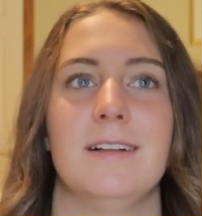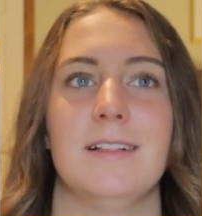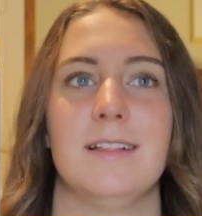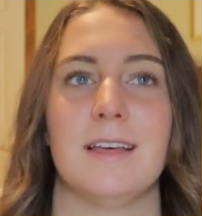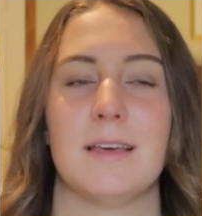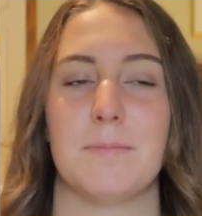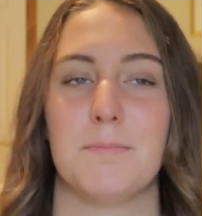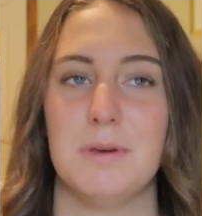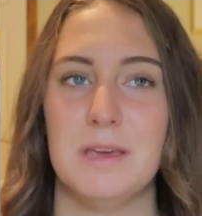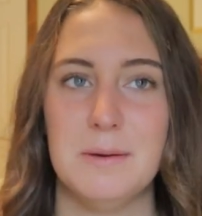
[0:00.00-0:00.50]

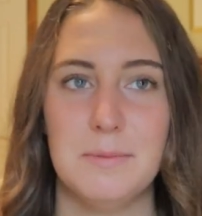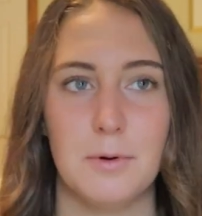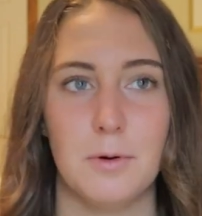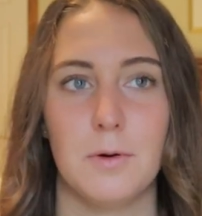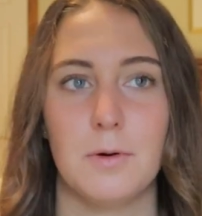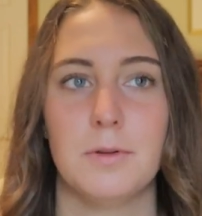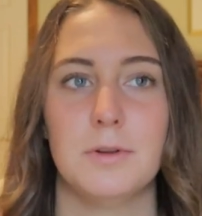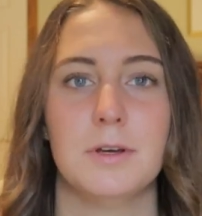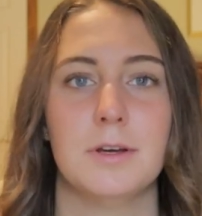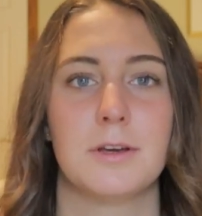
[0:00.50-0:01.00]
like, be
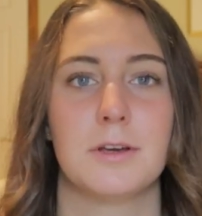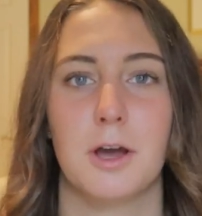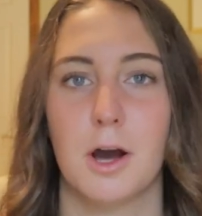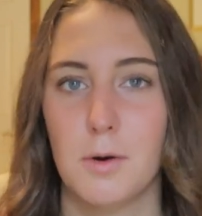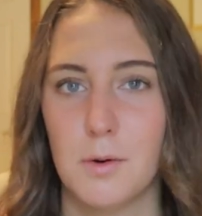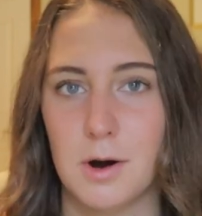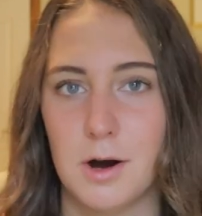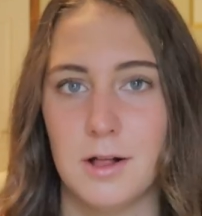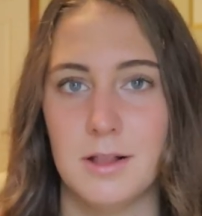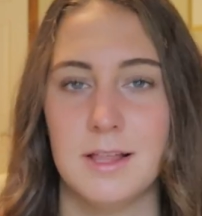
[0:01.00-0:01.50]
bold, go
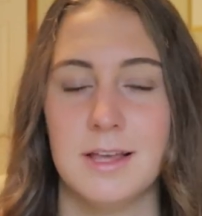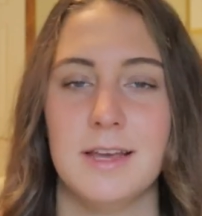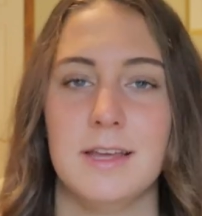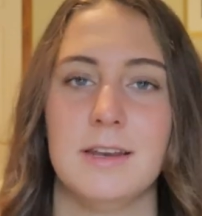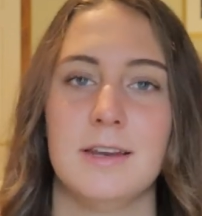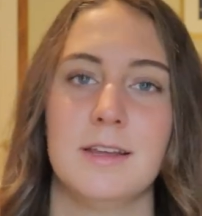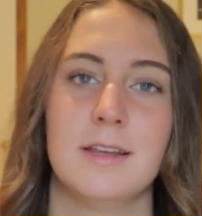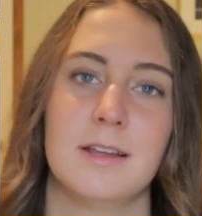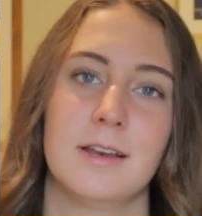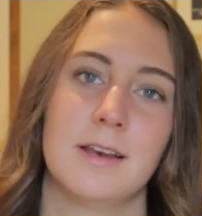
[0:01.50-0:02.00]
all
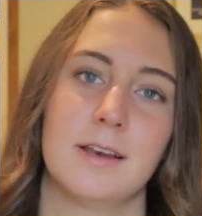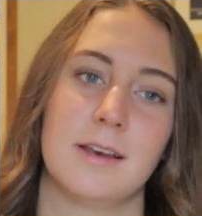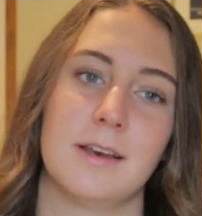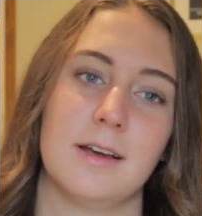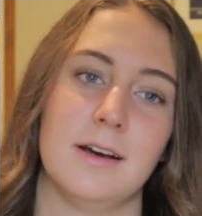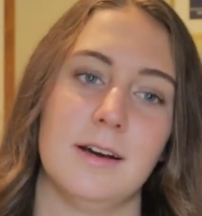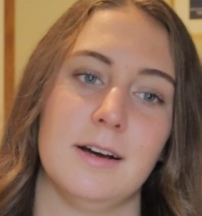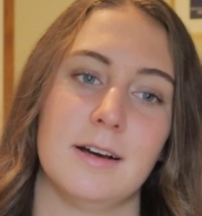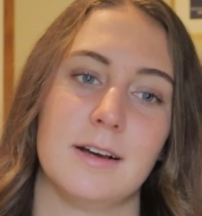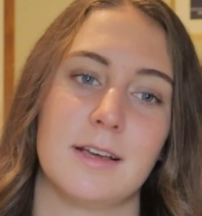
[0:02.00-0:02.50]
in,
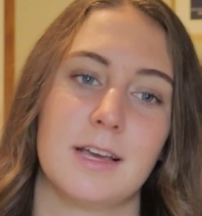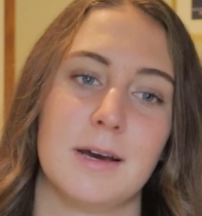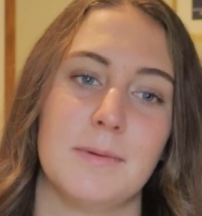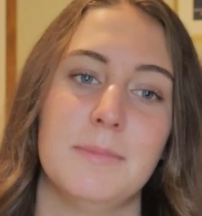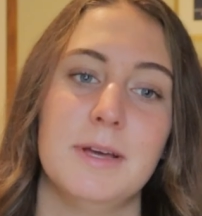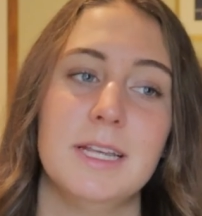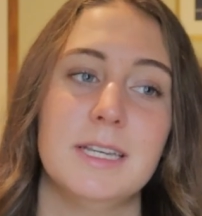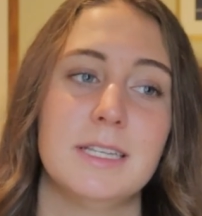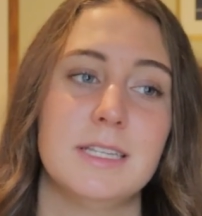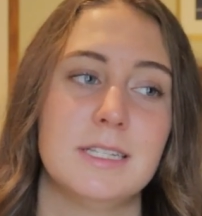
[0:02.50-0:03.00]
uh,
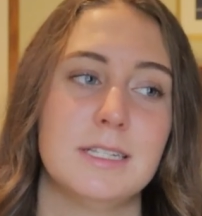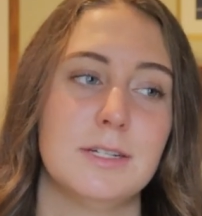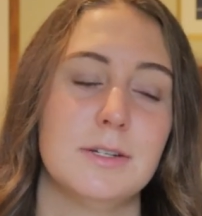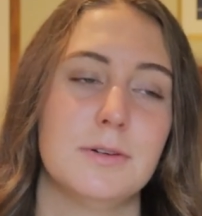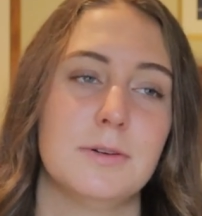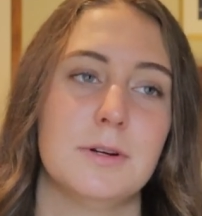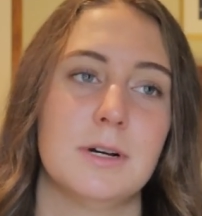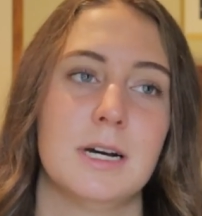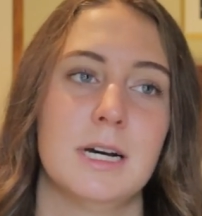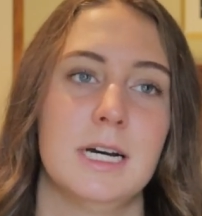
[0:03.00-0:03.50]
commit
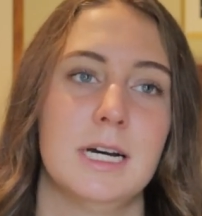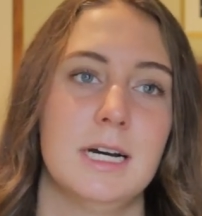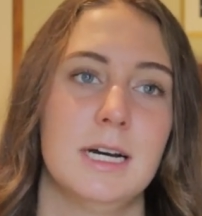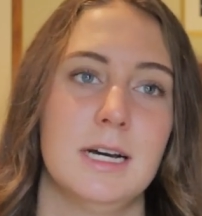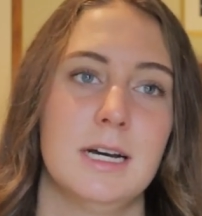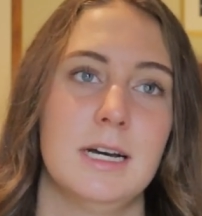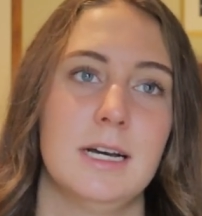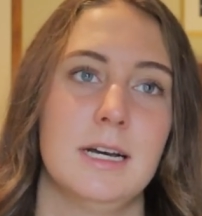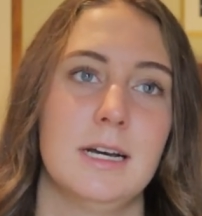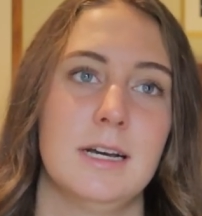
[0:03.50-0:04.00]
to
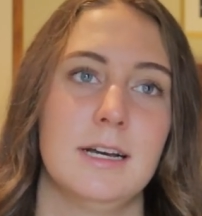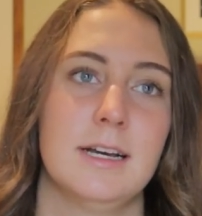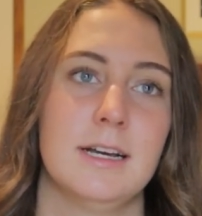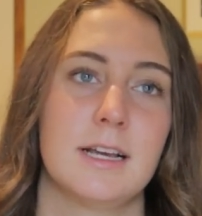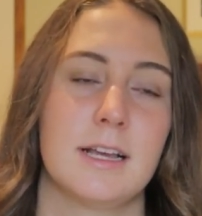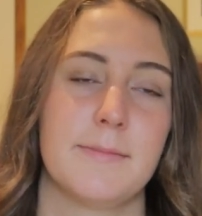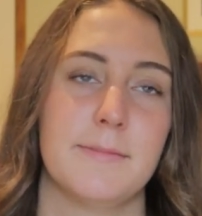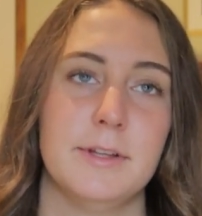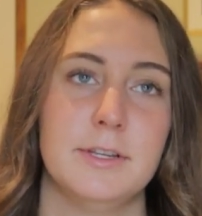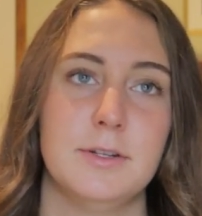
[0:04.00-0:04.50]

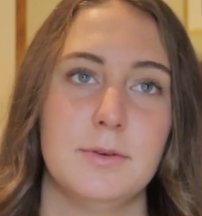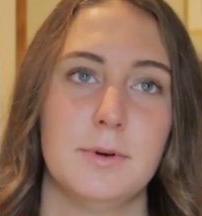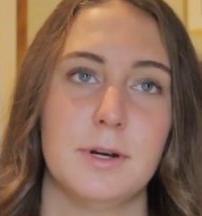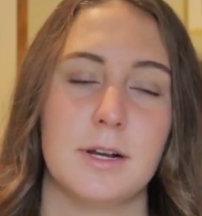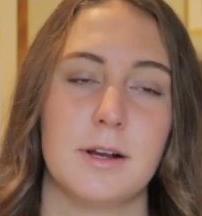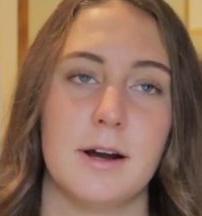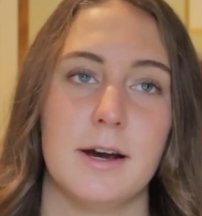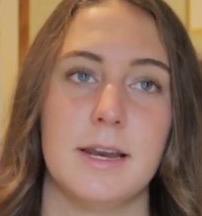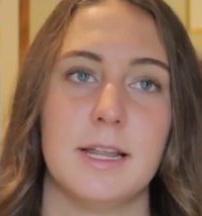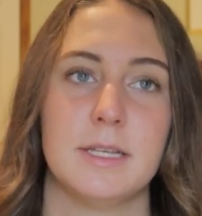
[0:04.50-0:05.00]
commit to where
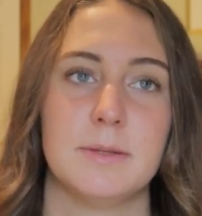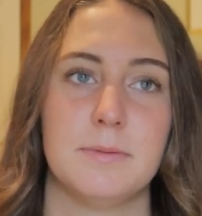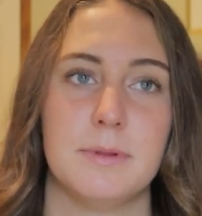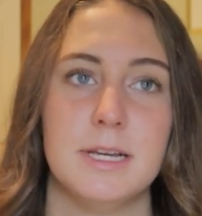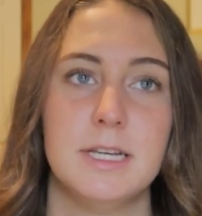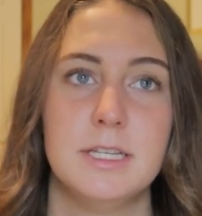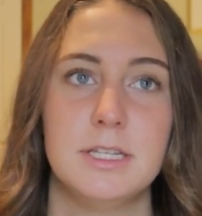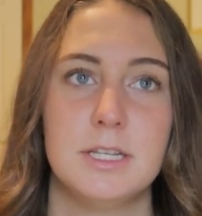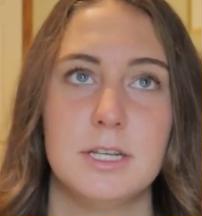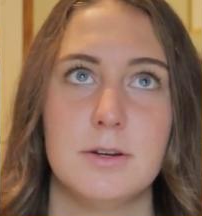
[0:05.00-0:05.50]
God has
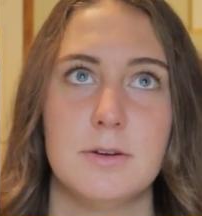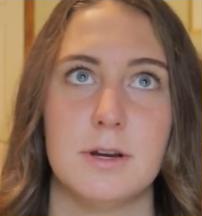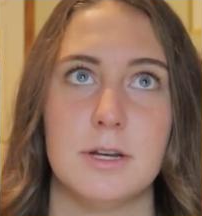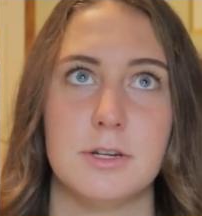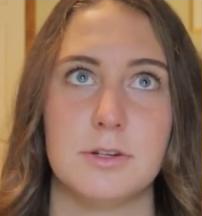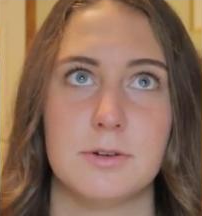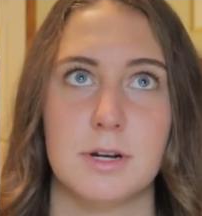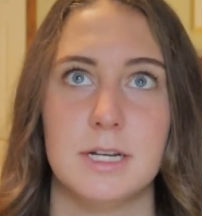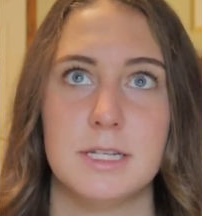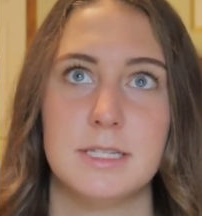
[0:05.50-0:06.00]
placed you, and
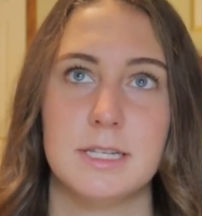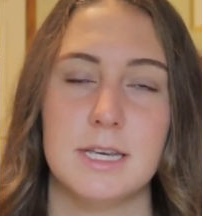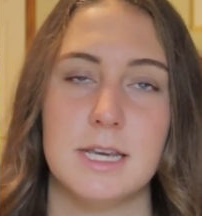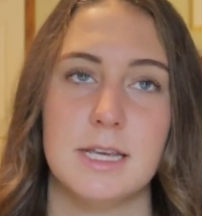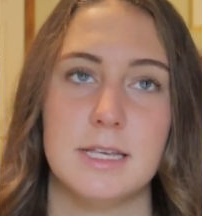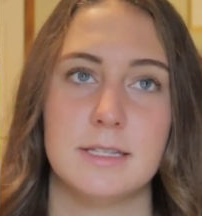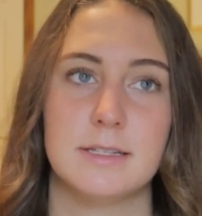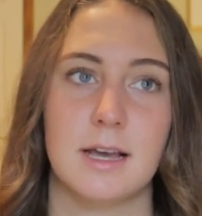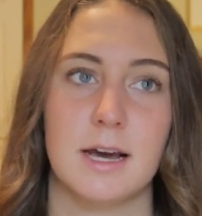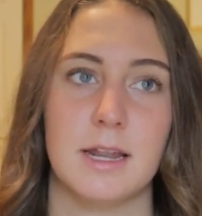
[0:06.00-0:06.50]
trust that
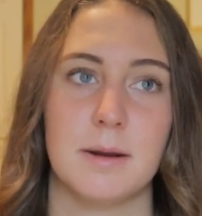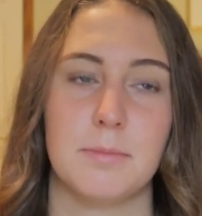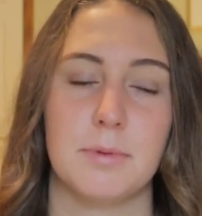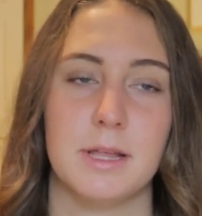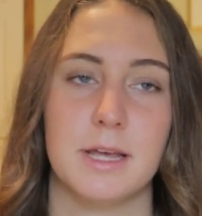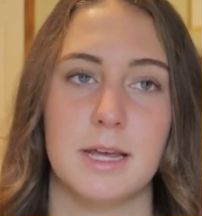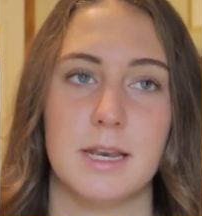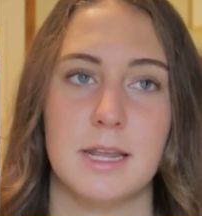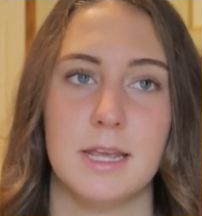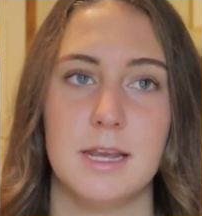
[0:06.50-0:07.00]
He's got a
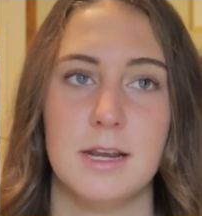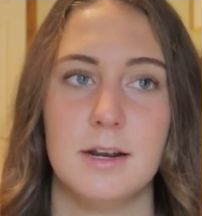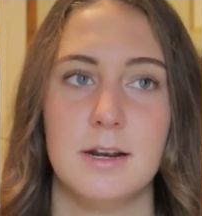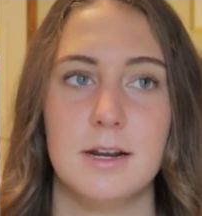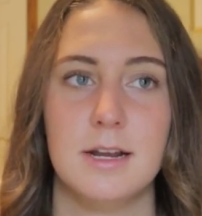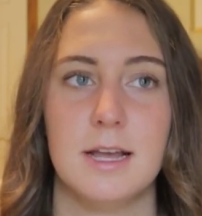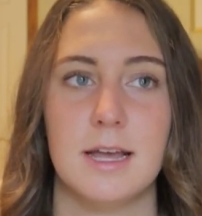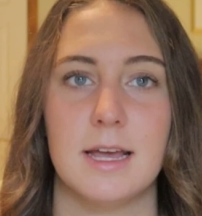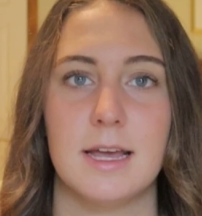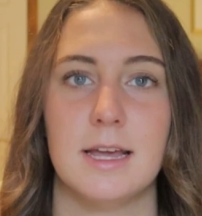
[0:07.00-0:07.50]
plan
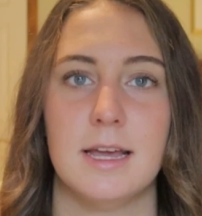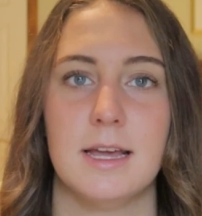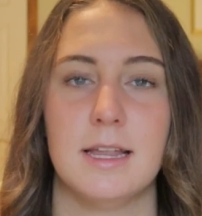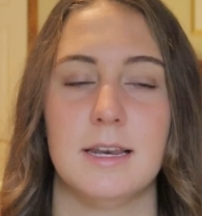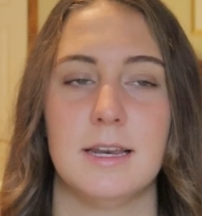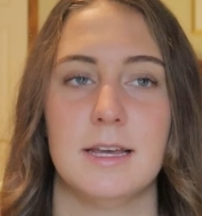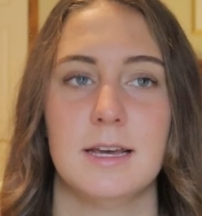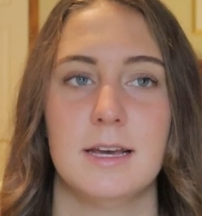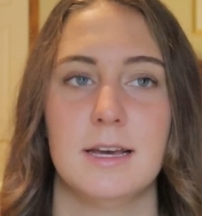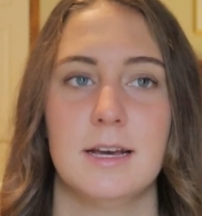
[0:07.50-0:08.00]
here,
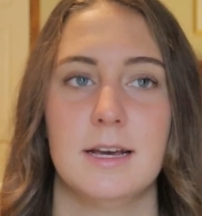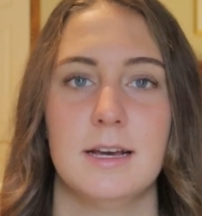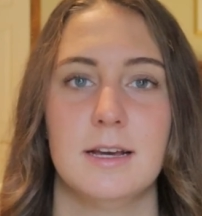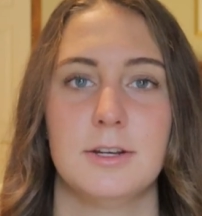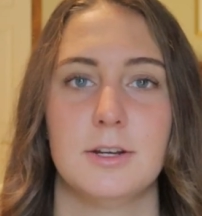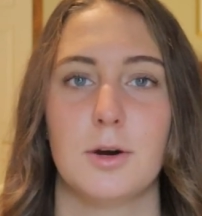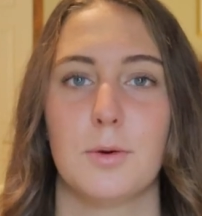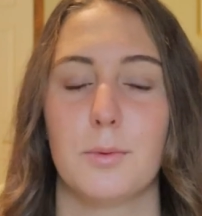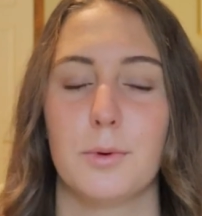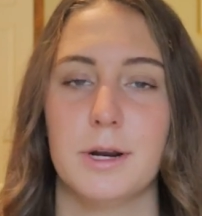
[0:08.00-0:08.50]
and
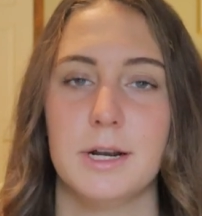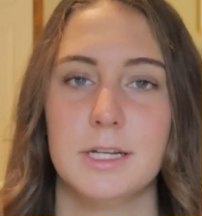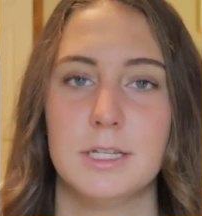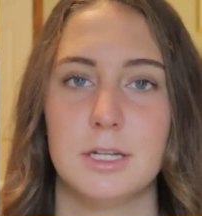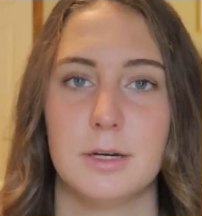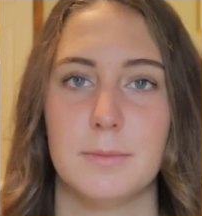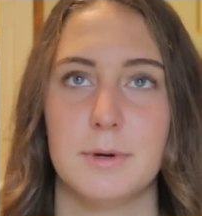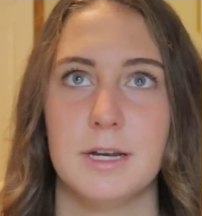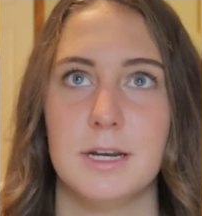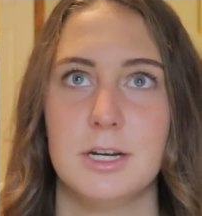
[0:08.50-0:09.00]
don't worry
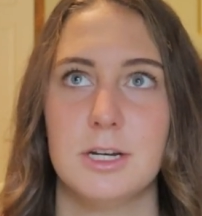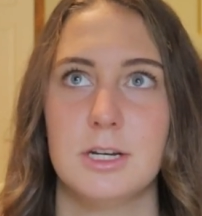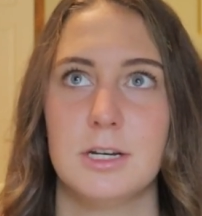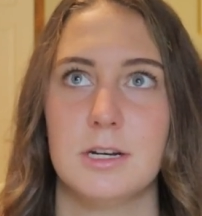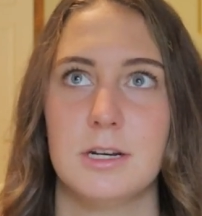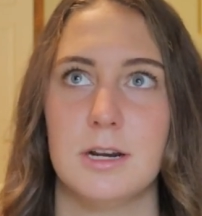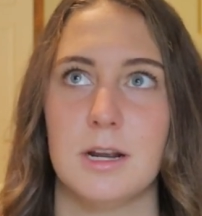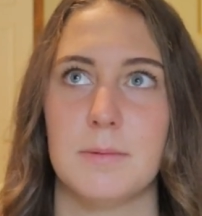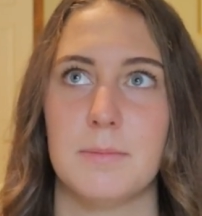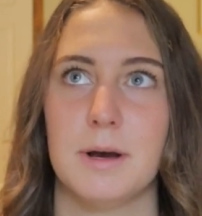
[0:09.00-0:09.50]
so much
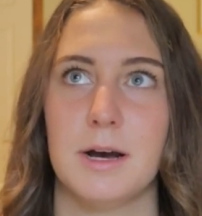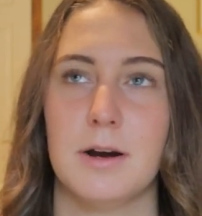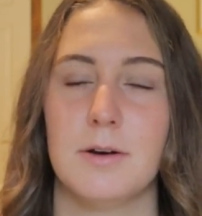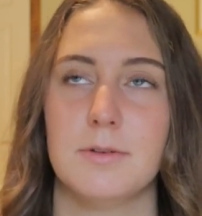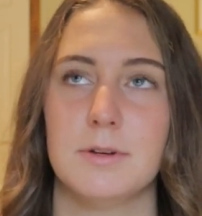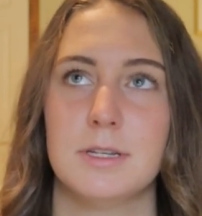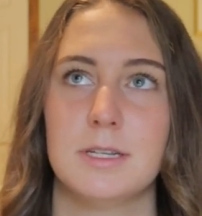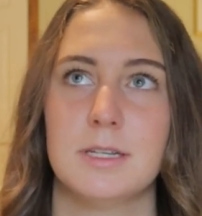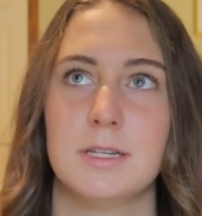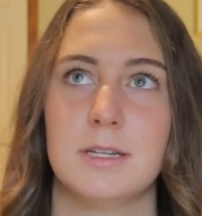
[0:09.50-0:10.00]

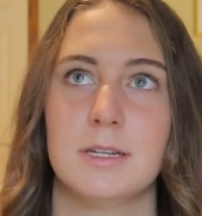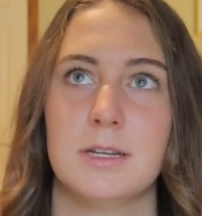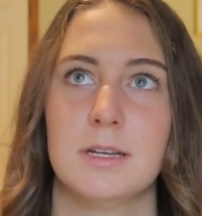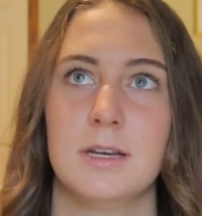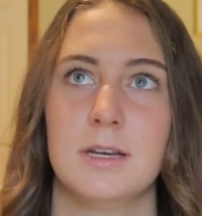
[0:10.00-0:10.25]
about